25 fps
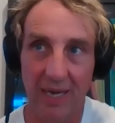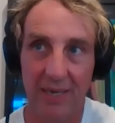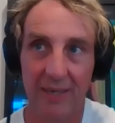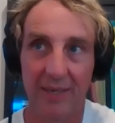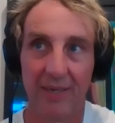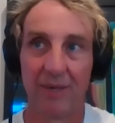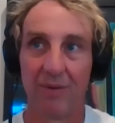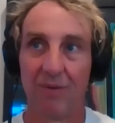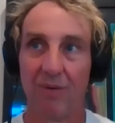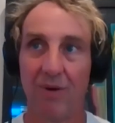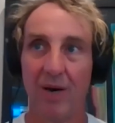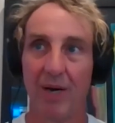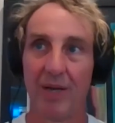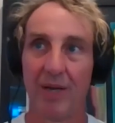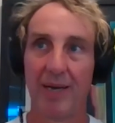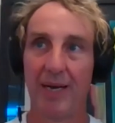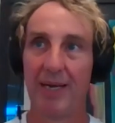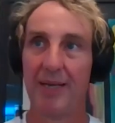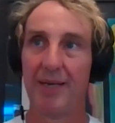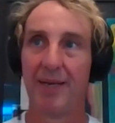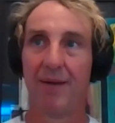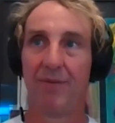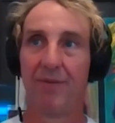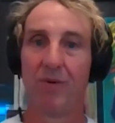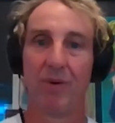I didn't want.
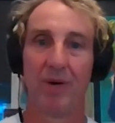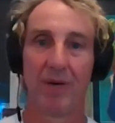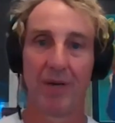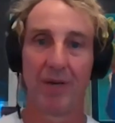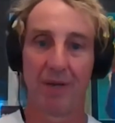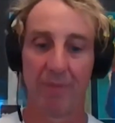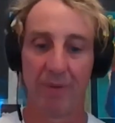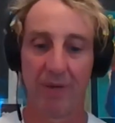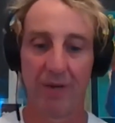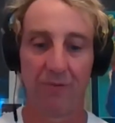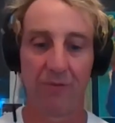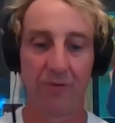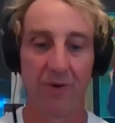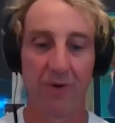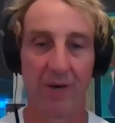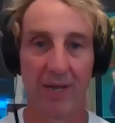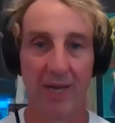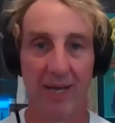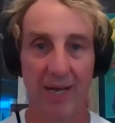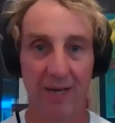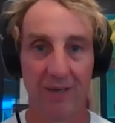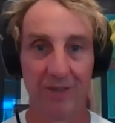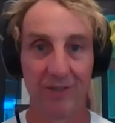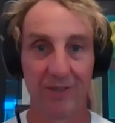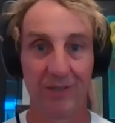I never wanted to be a
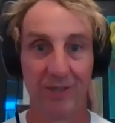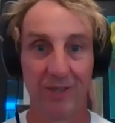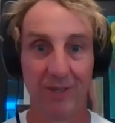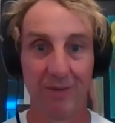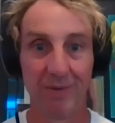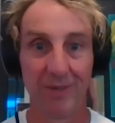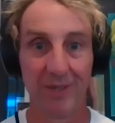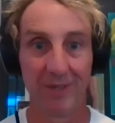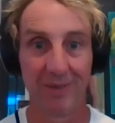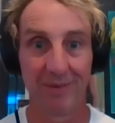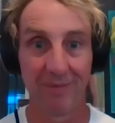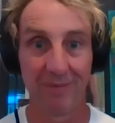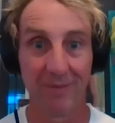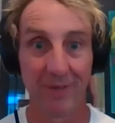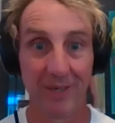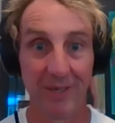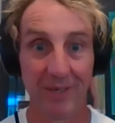front of house human,